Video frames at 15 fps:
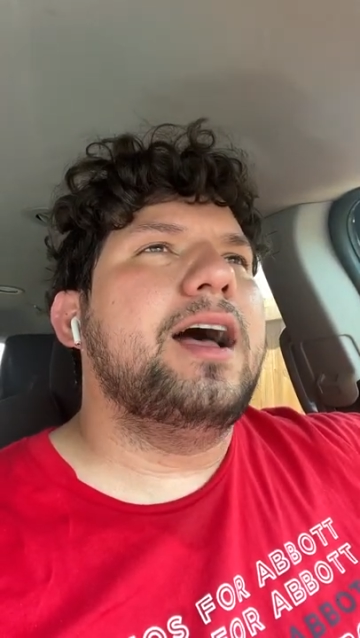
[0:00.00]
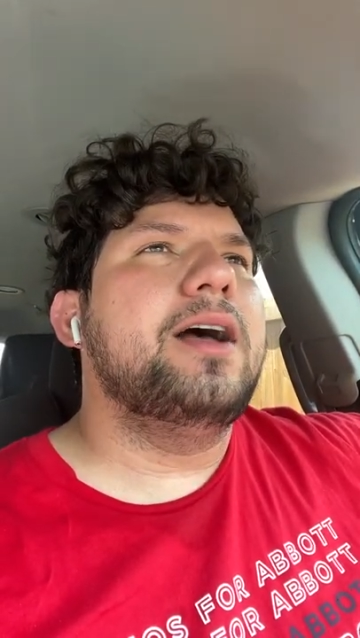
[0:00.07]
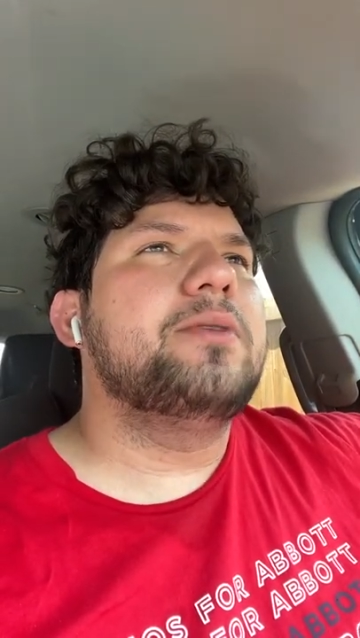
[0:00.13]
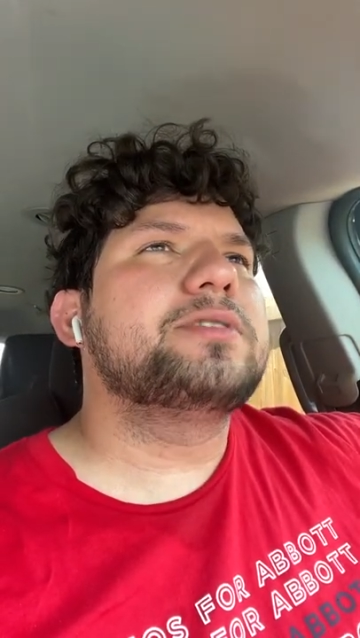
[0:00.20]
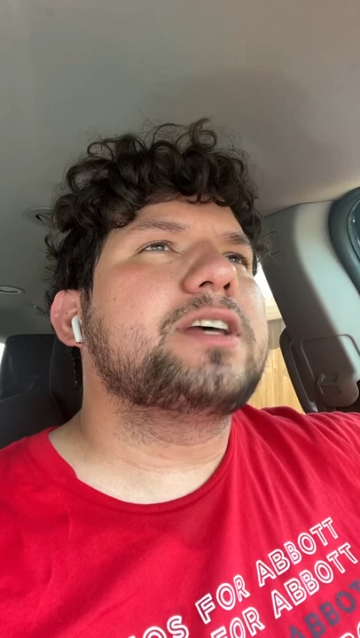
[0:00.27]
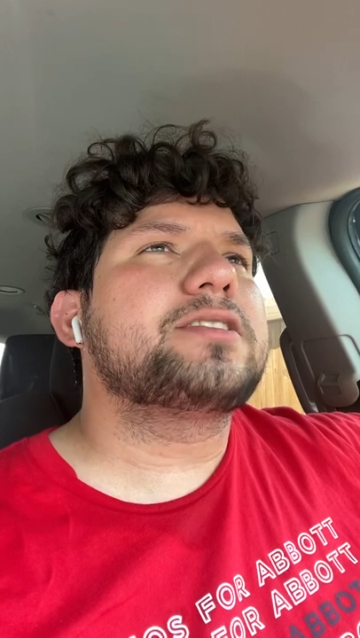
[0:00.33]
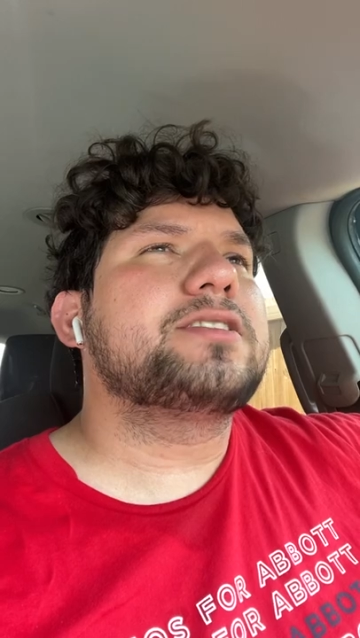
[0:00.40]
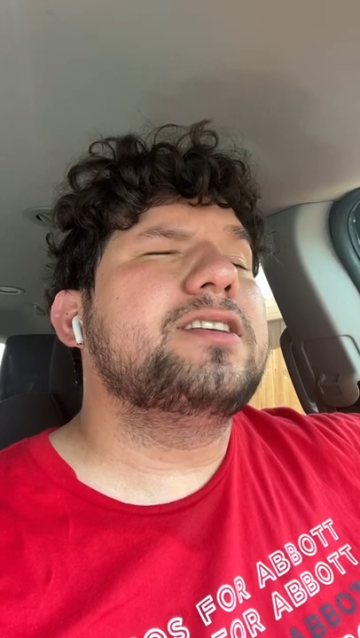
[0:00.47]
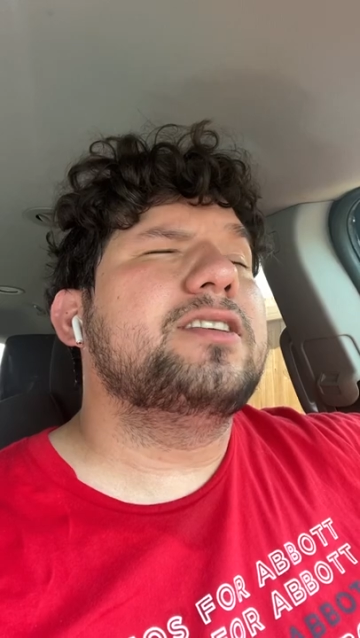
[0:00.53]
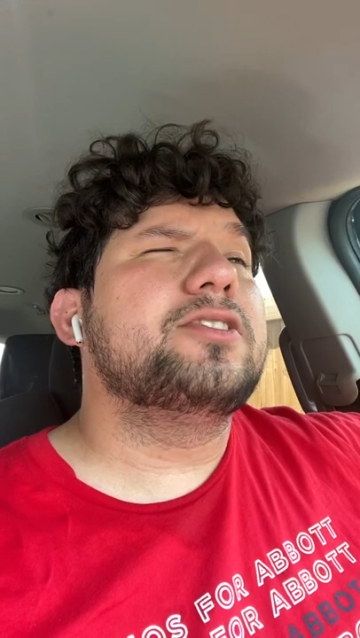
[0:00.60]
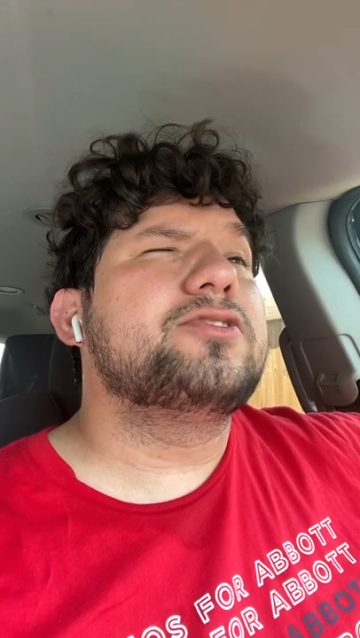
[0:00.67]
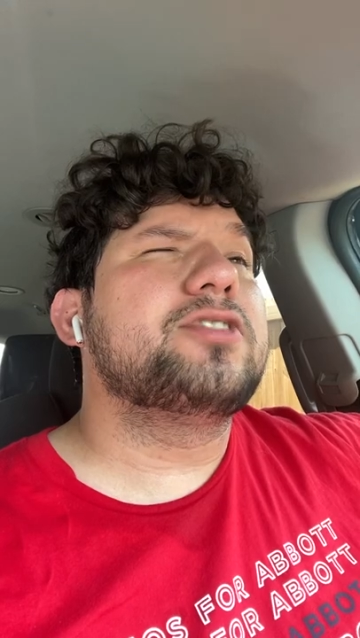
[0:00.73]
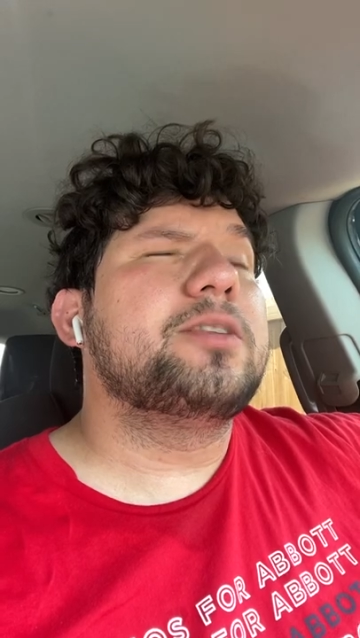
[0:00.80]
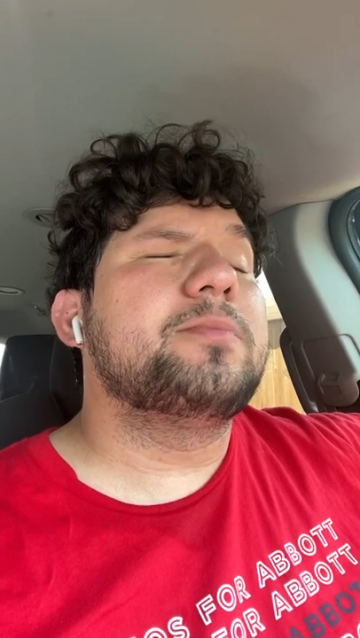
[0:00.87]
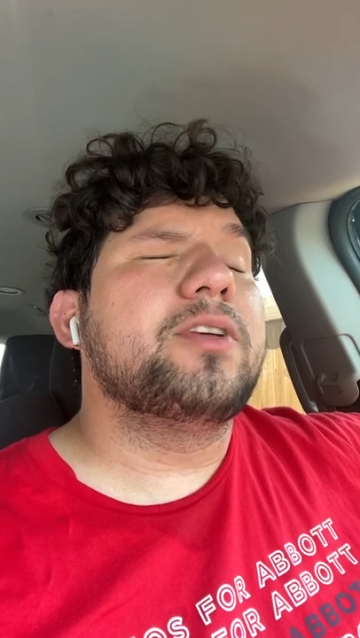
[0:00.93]
I was actually on the
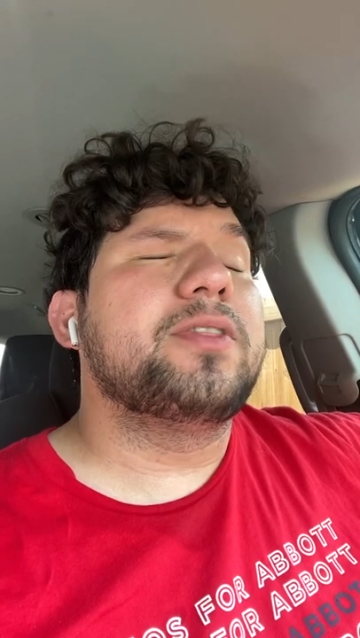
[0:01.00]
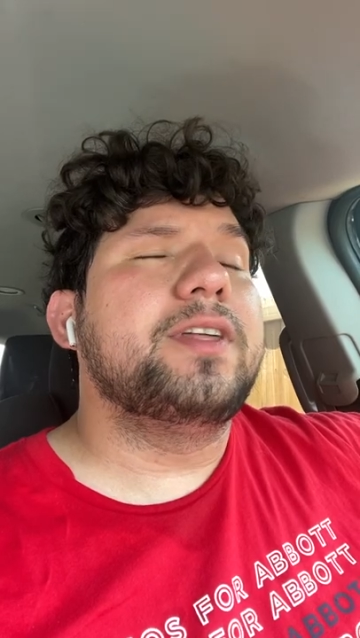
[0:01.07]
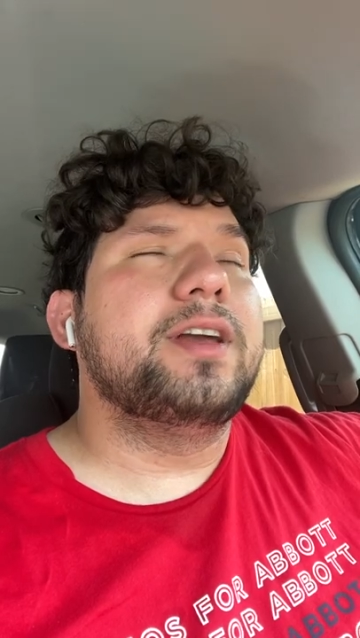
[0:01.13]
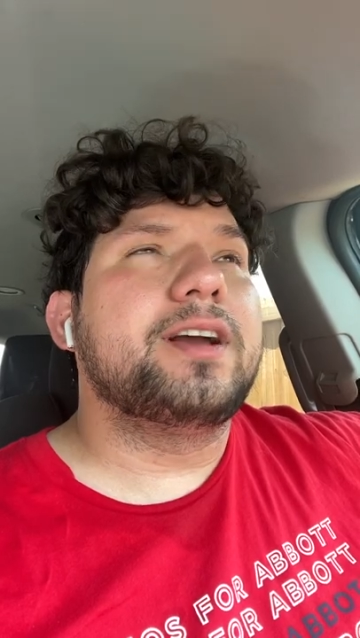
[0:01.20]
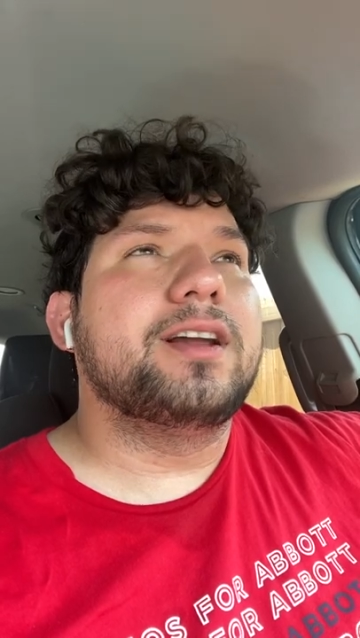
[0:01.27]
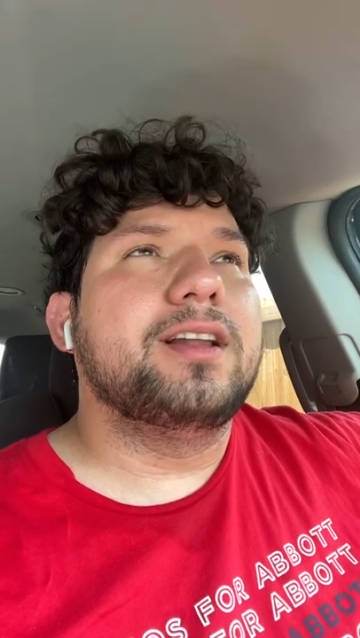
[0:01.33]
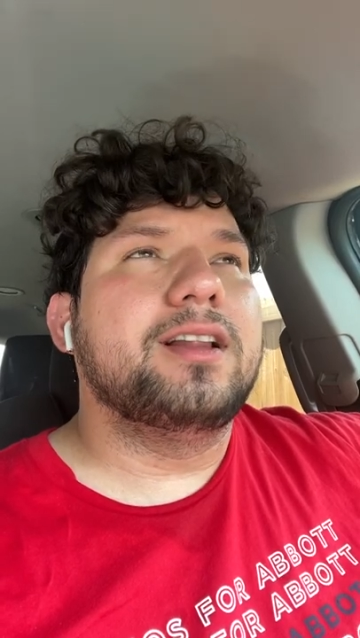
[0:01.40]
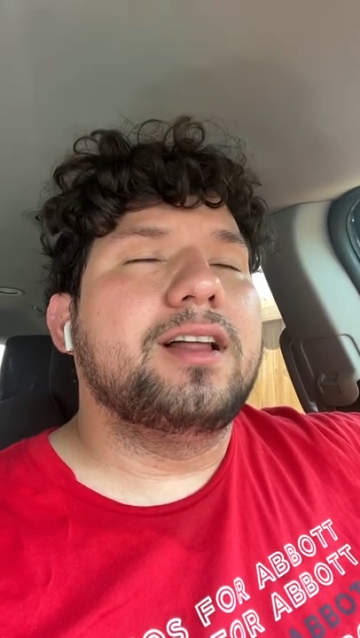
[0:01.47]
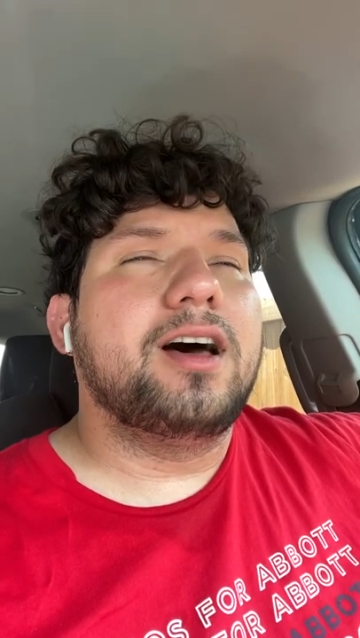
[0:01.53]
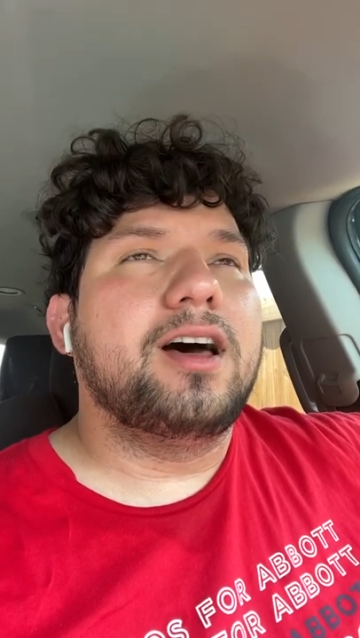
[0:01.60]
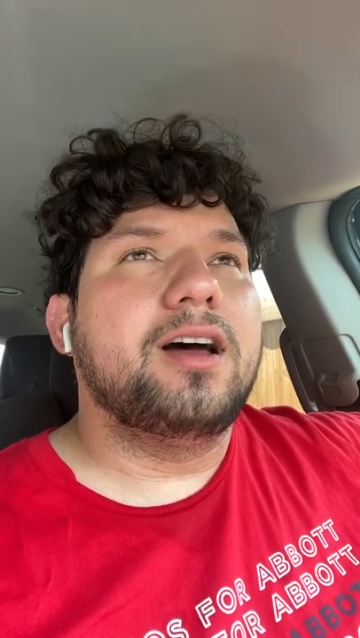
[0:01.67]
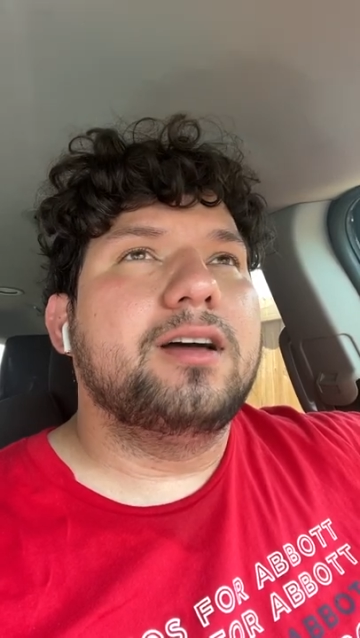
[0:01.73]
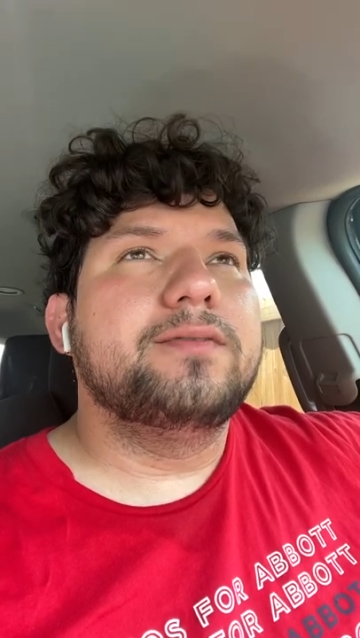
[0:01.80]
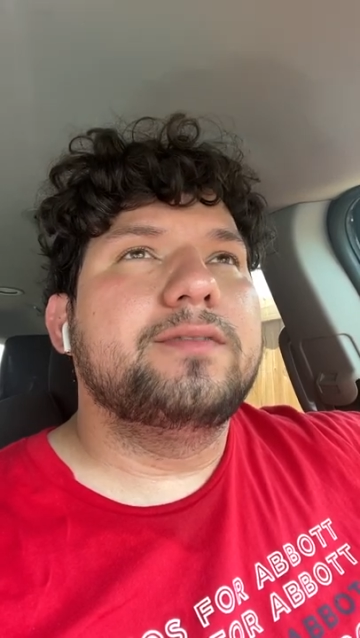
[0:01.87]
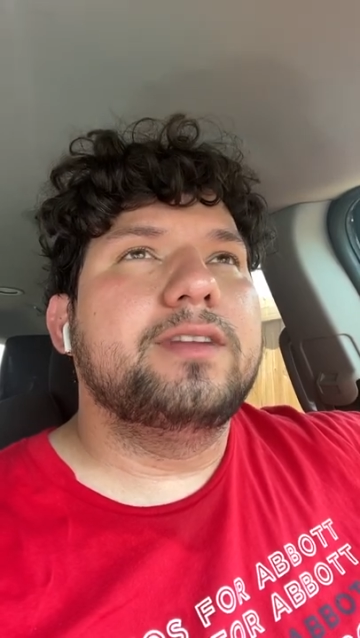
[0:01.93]
treadmill thinking a
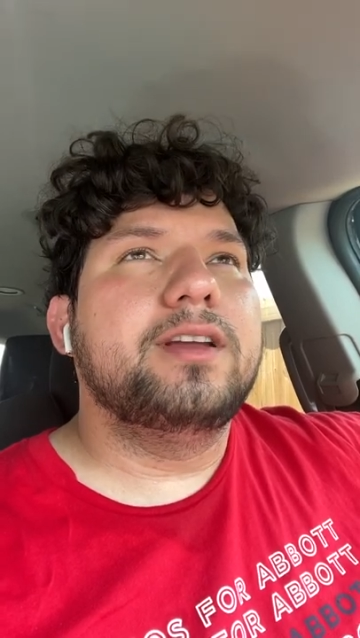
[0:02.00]
lot,